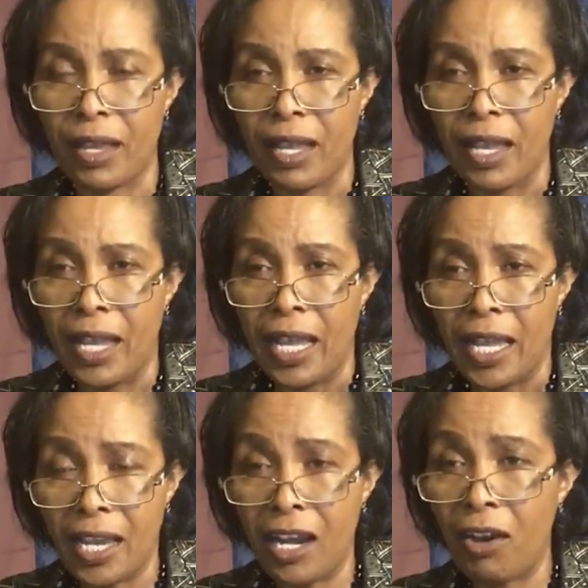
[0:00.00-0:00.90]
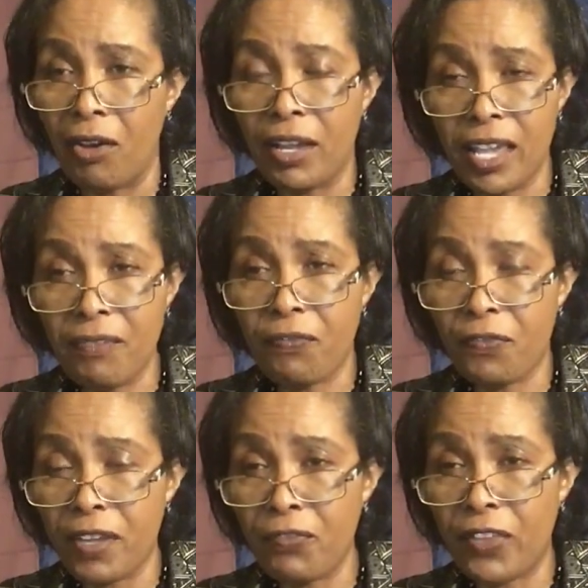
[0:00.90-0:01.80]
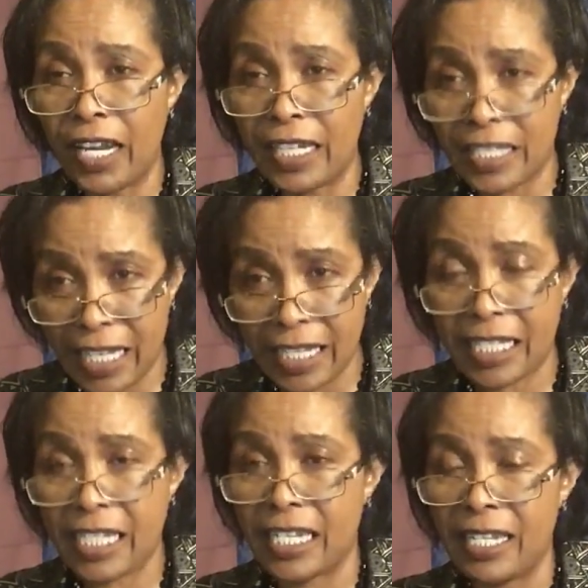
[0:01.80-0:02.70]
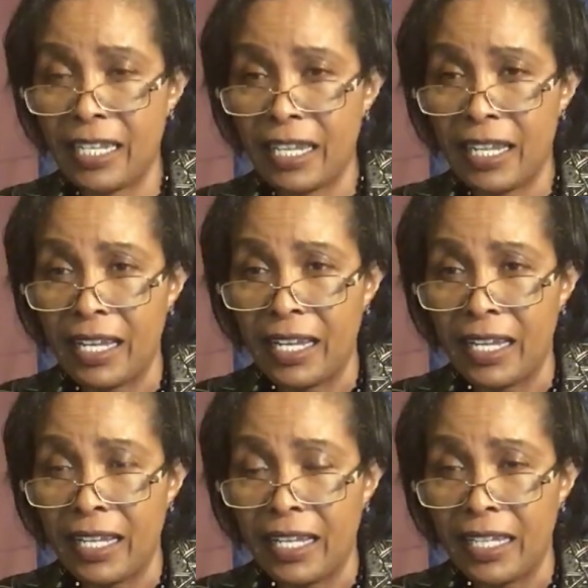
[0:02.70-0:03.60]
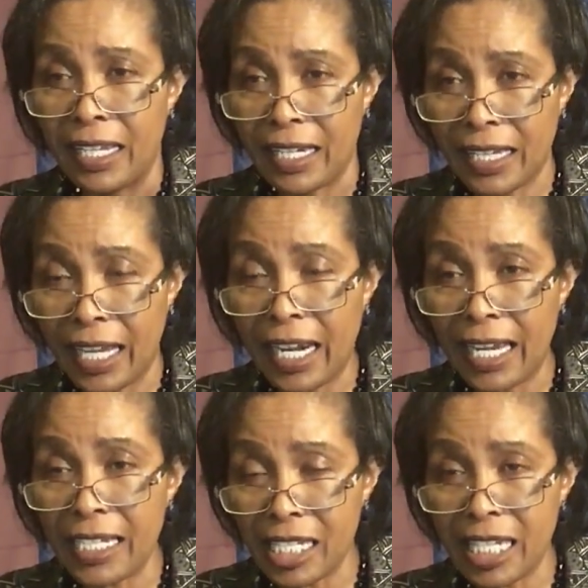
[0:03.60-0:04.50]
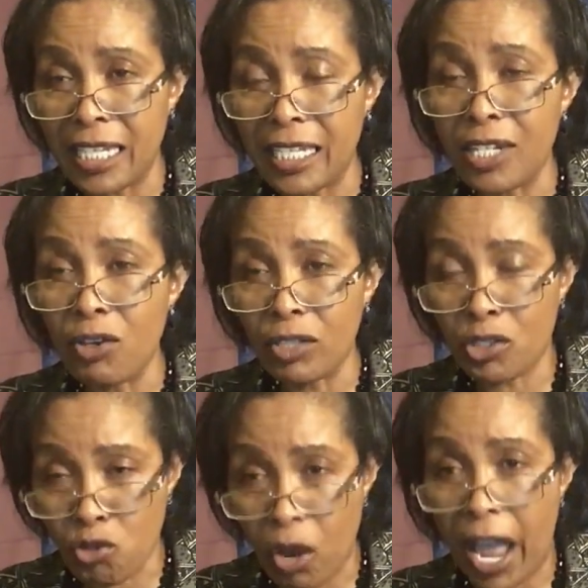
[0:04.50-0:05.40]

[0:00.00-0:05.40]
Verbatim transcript: You know, if if the, the sea, the Red Sea did not dry,